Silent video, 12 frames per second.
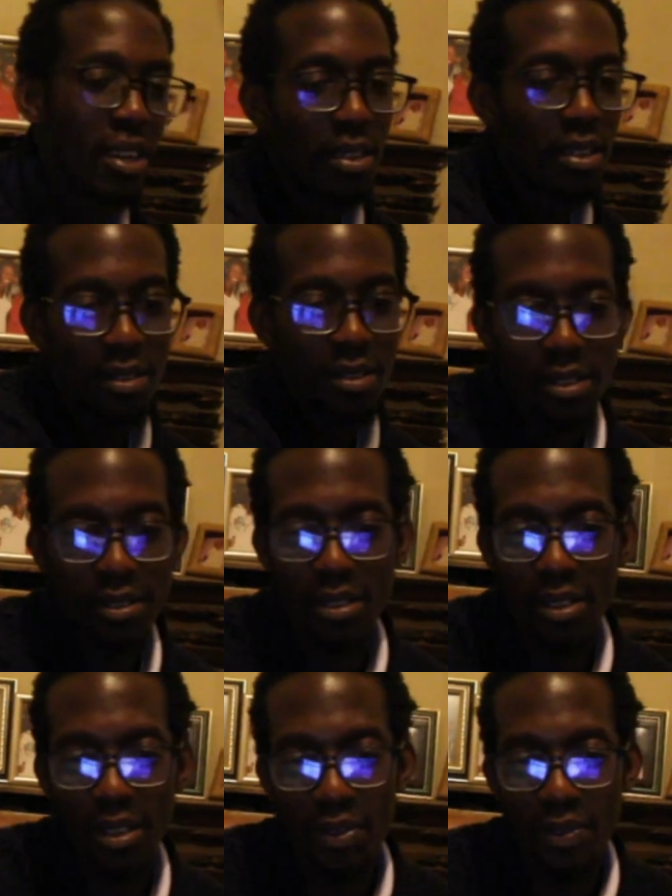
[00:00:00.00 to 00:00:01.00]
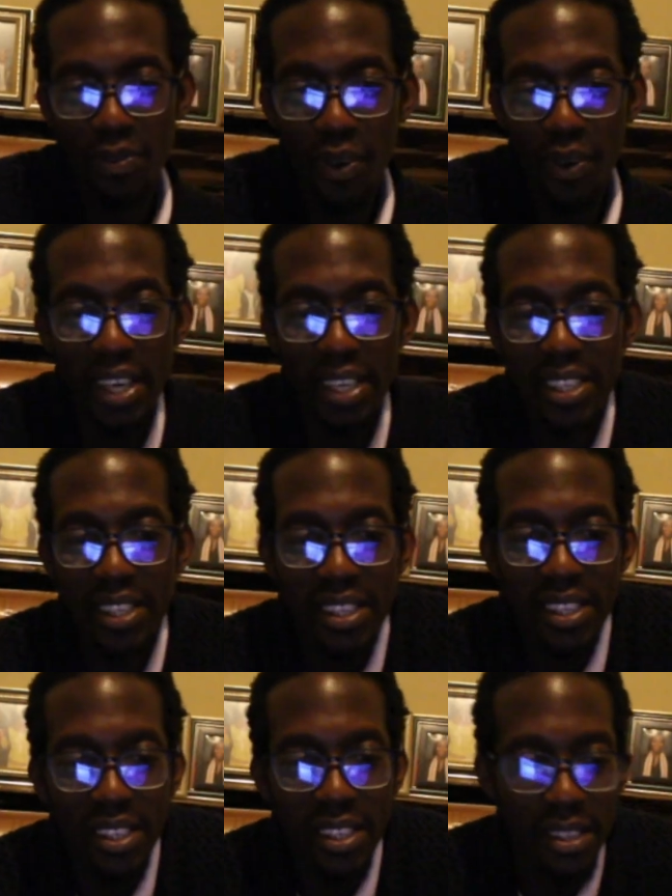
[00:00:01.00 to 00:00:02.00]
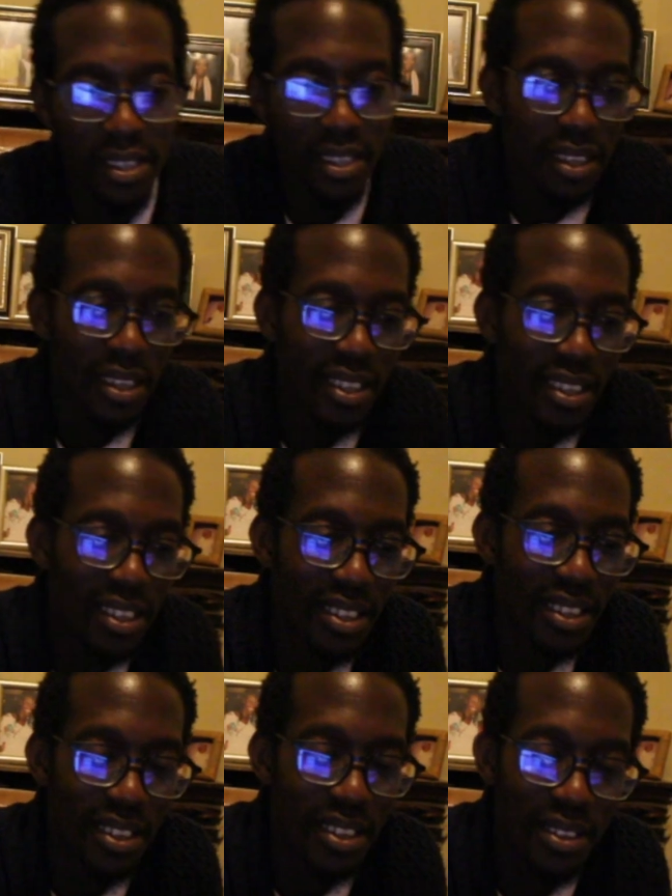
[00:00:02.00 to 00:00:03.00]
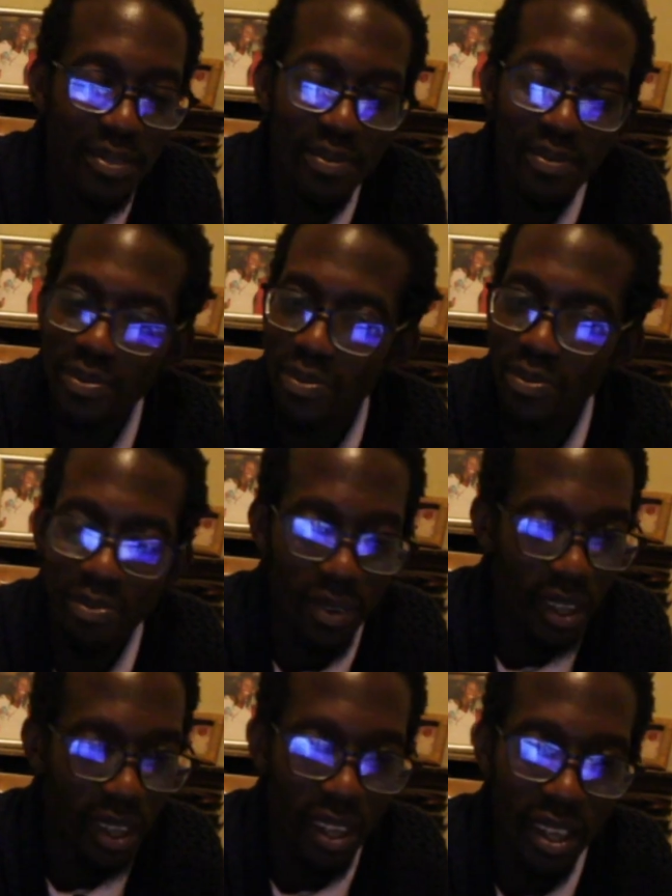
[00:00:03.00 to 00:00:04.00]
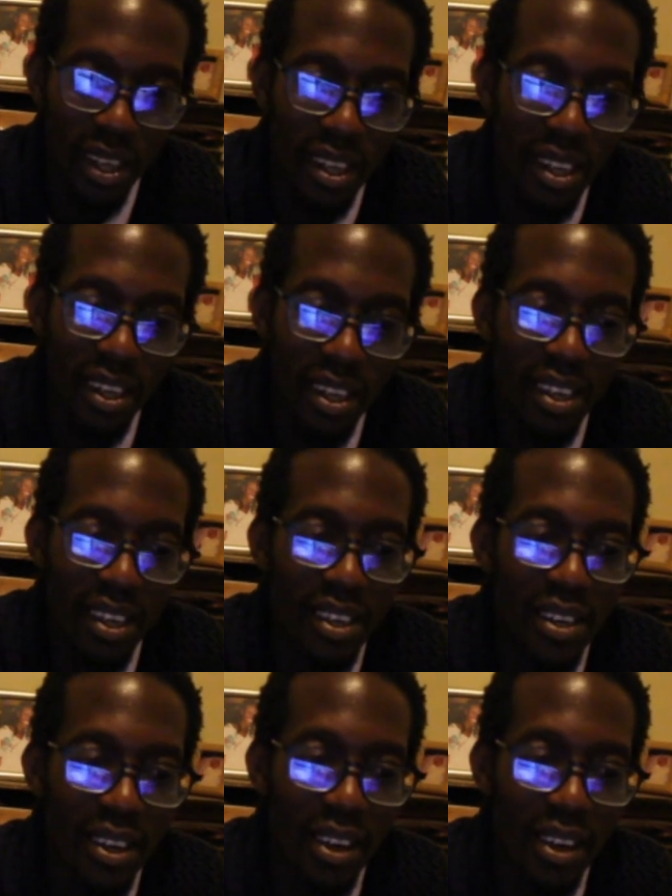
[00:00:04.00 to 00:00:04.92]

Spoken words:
Fuck. The world is real. The world is real.